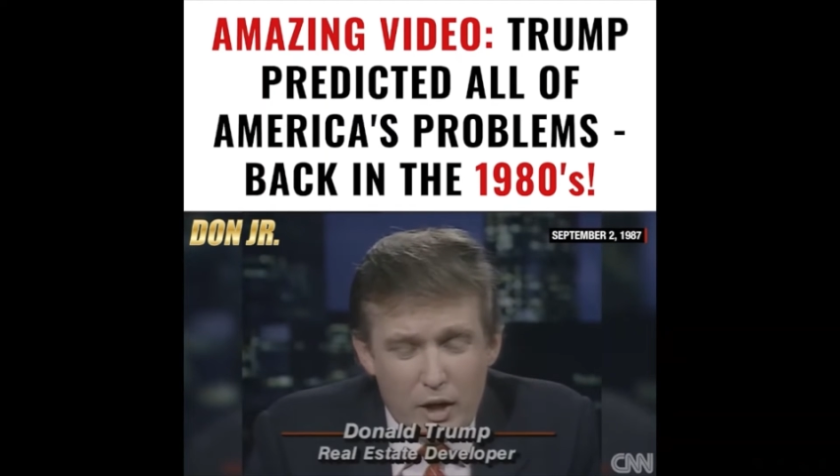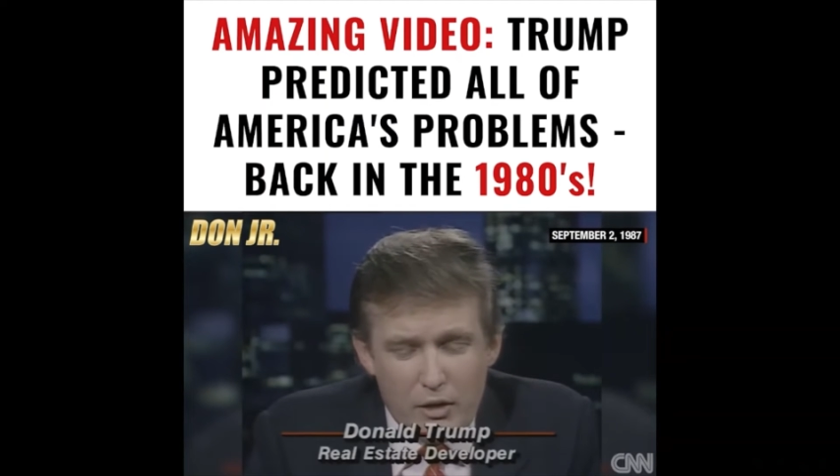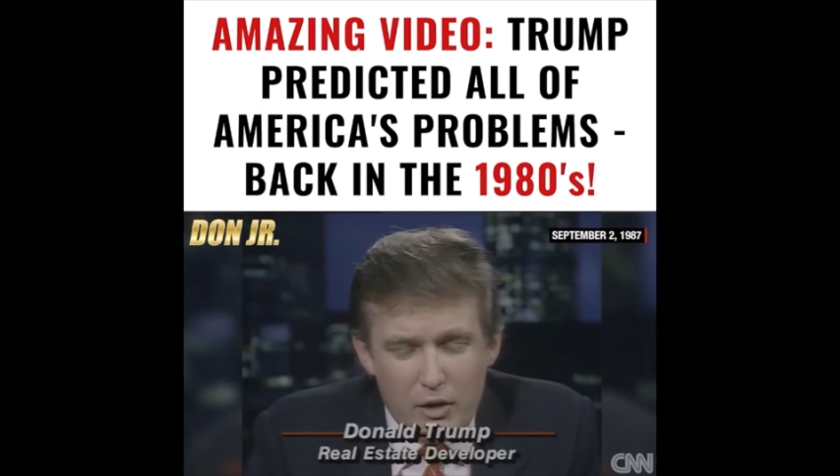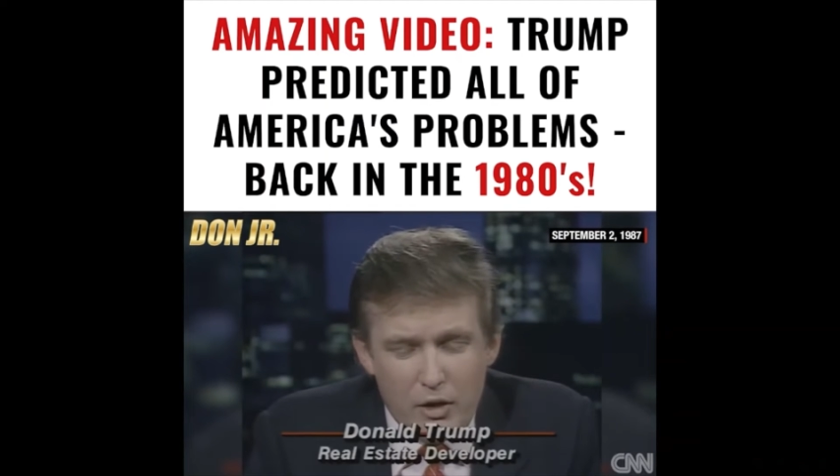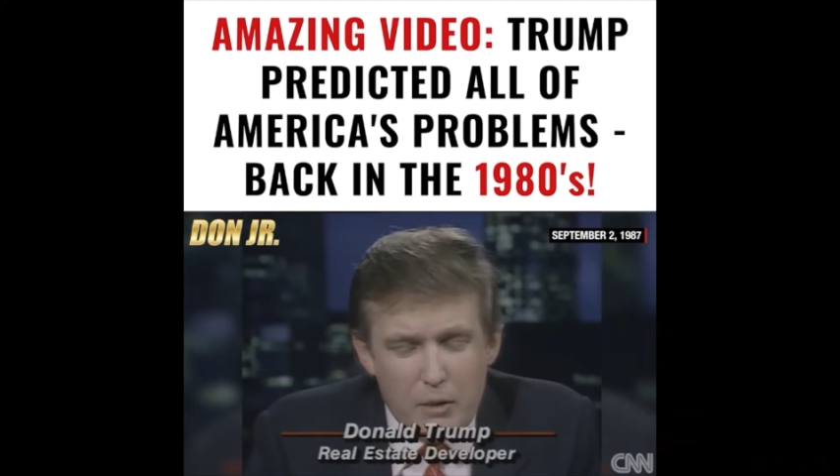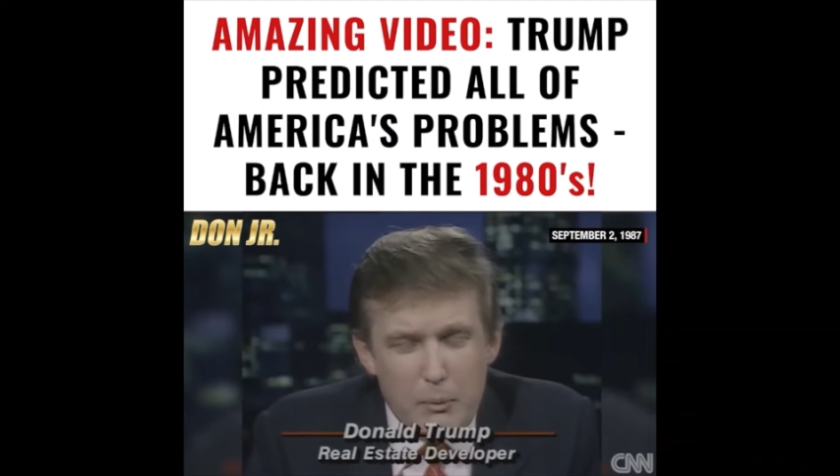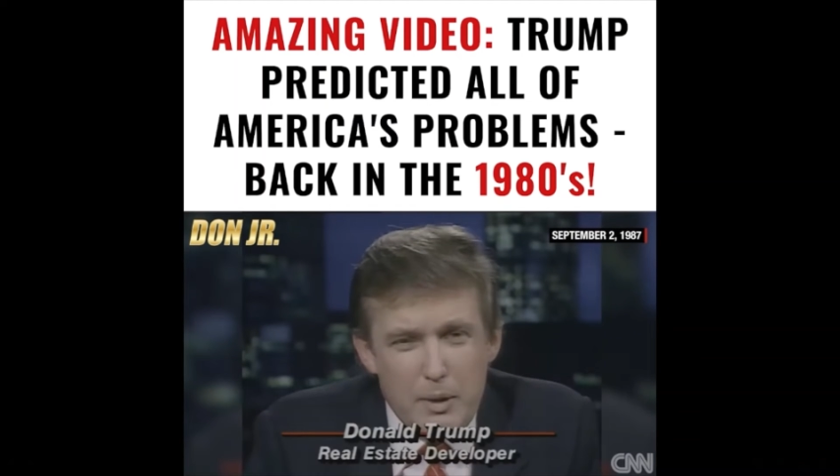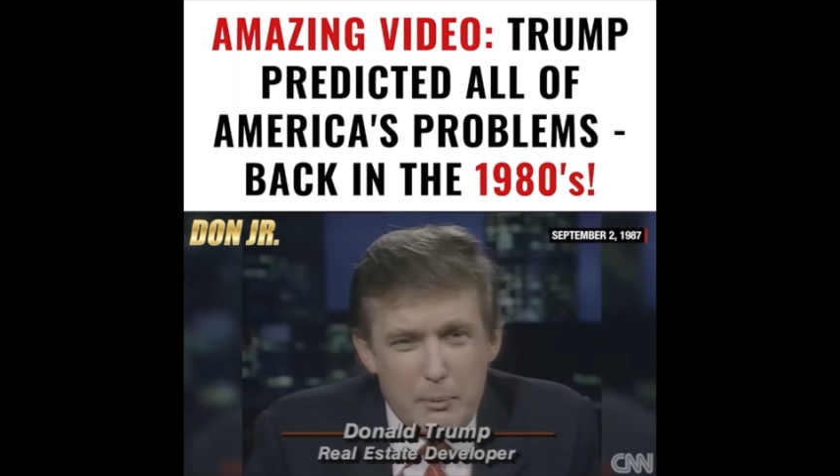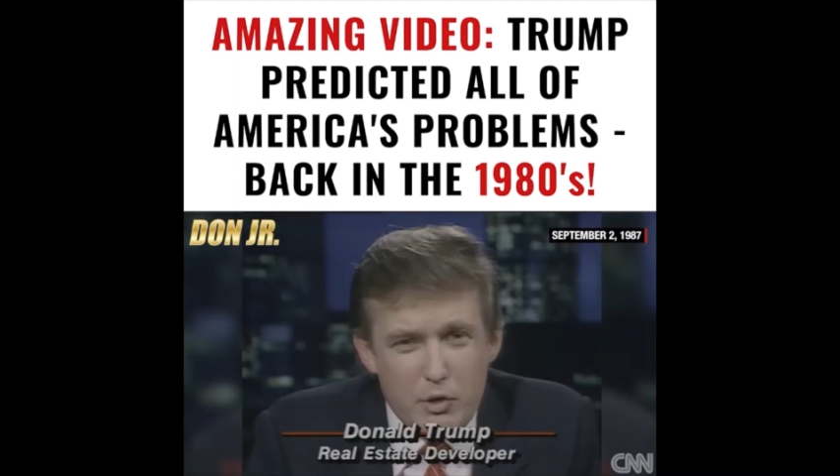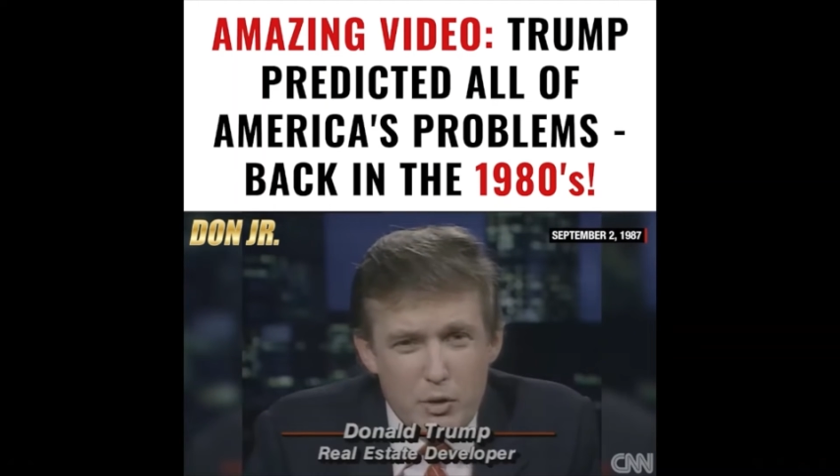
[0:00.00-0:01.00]
I think that
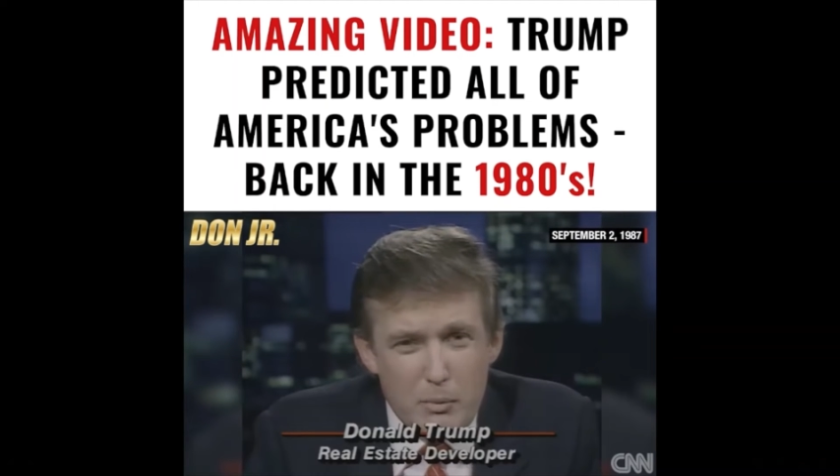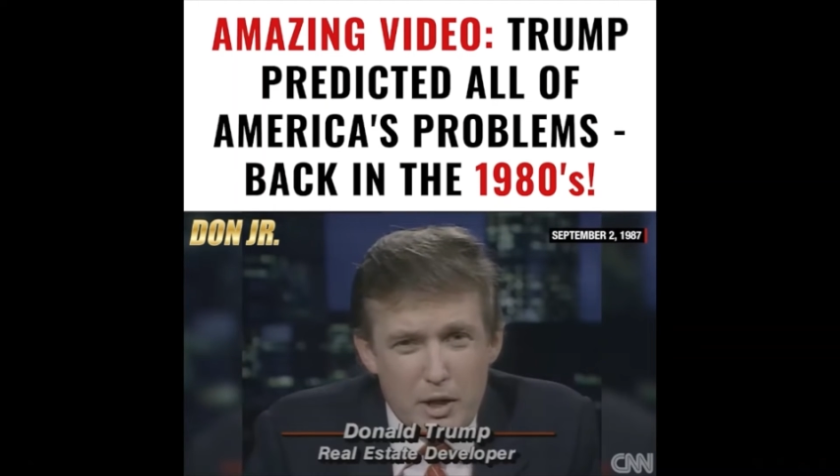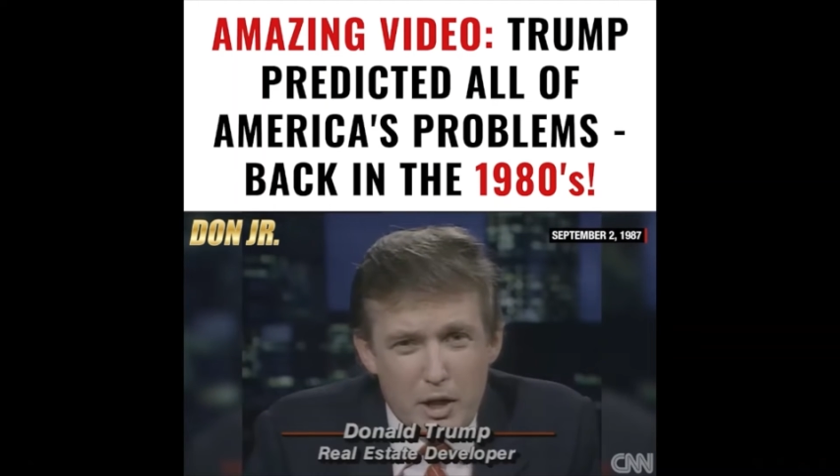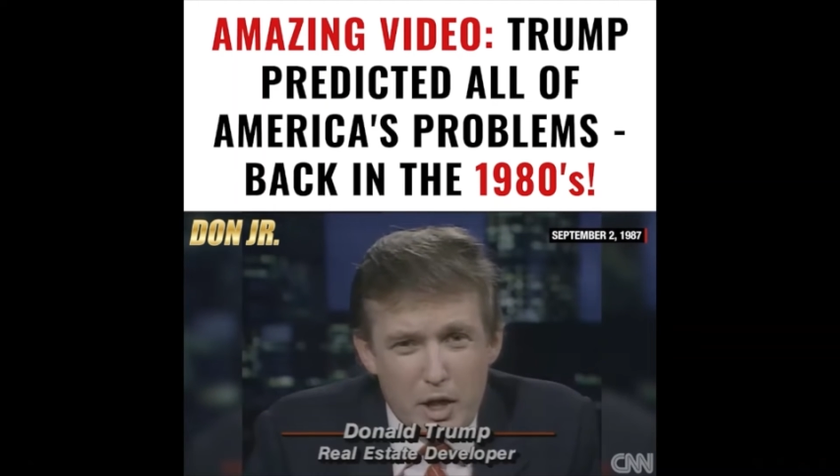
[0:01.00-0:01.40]
people should make a